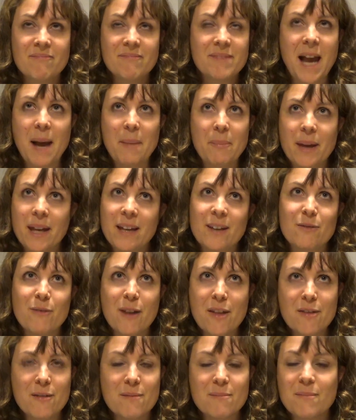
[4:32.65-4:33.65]
tapping a
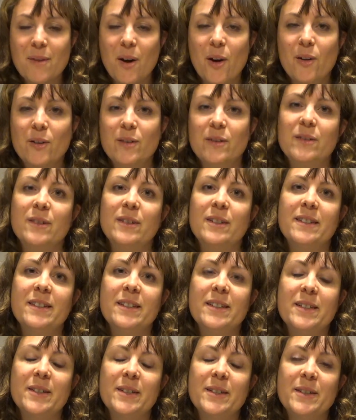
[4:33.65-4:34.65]
rhythm on
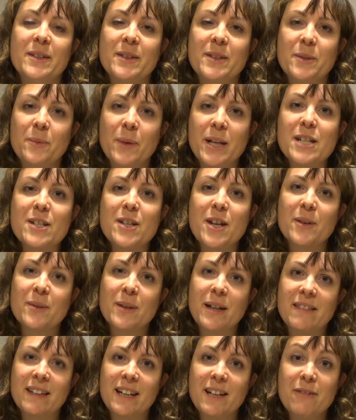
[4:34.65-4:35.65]
the window
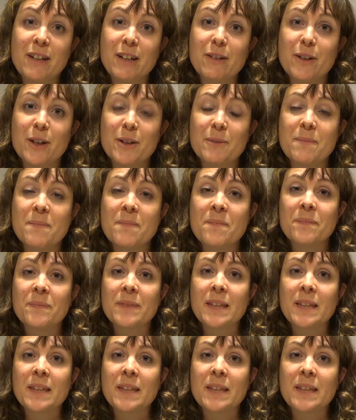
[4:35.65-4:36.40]
in the living room,